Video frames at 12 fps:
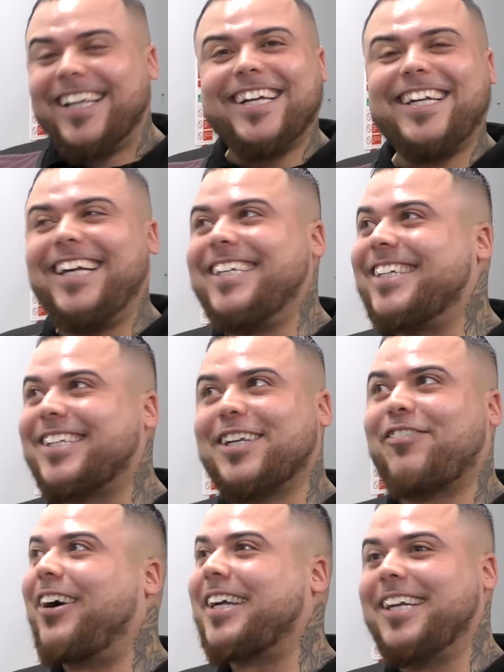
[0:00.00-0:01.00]
The geezer's
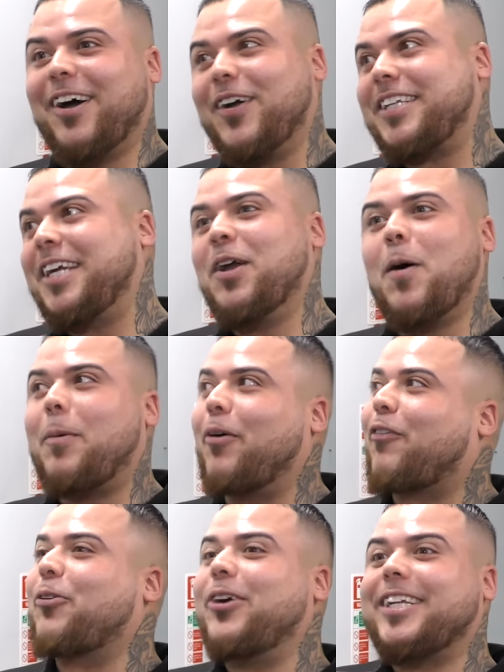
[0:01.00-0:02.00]
just fucking like seen old
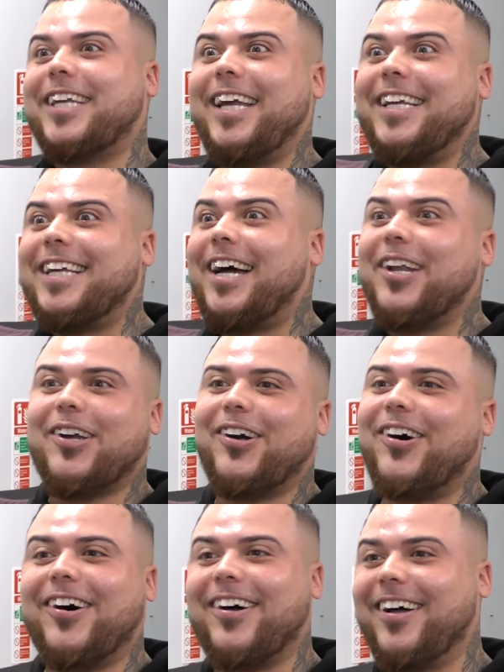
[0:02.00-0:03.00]
Bill threw his keys out the
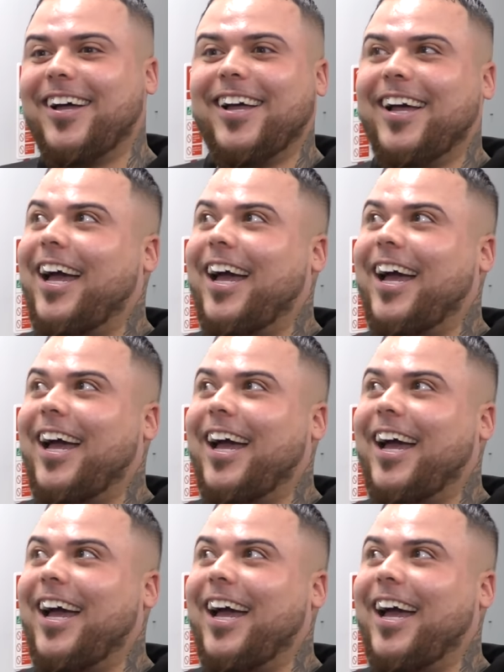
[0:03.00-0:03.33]
car